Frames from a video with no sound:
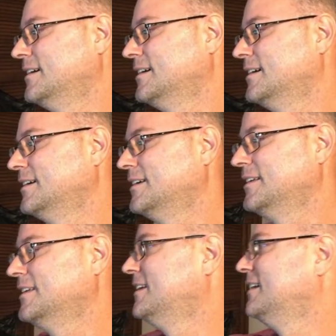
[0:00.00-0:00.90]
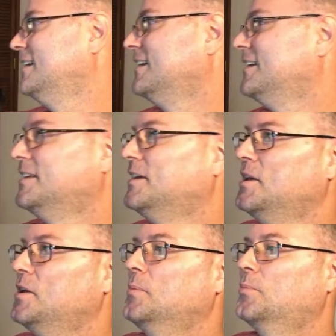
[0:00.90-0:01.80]
Praise God.
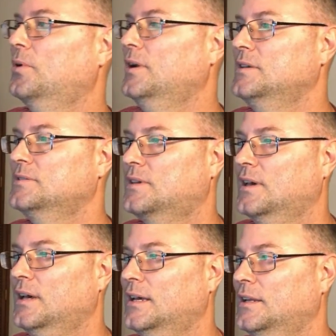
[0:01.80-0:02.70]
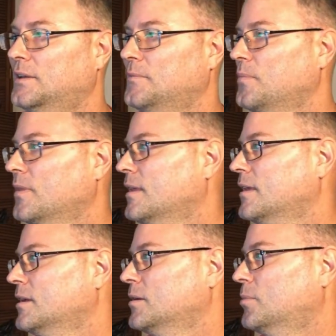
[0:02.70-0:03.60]
Praise the Lord. We're going to sing another
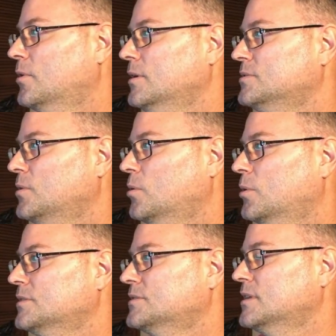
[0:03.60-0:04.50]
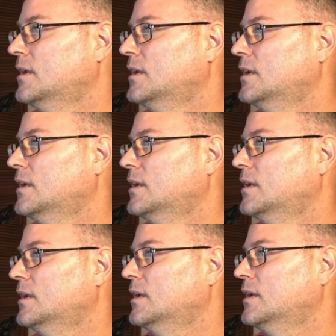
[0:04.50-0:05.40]
song here real quick. Let's see.
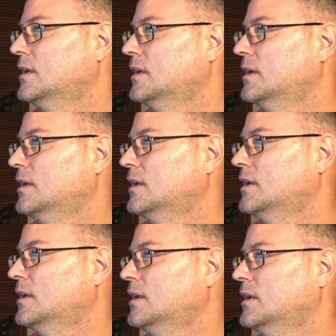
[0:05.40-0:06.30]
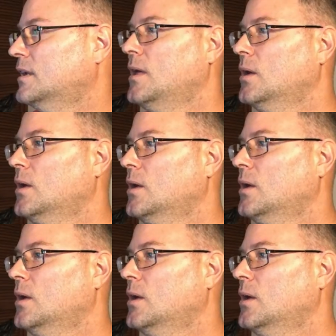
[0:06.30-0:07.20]
What is the name of that song that
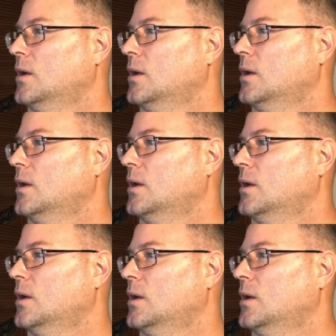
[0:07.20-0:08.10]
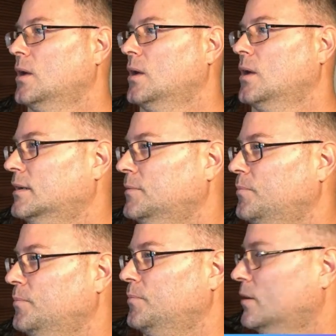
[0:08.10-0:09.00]
um, that really spoke to us
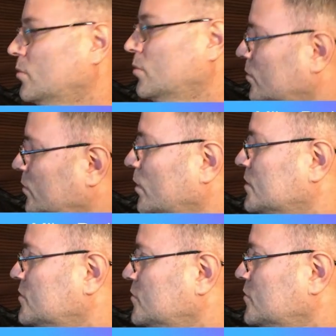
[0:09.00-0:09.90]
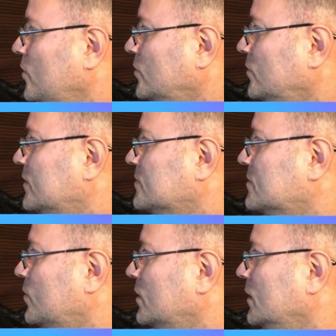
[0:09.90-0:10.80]
that we lo- were singing there for a
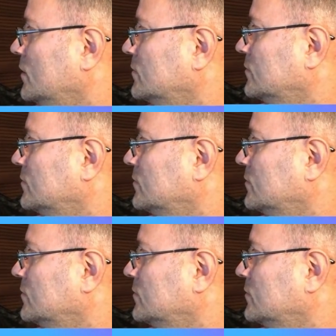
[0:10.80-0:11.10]
while?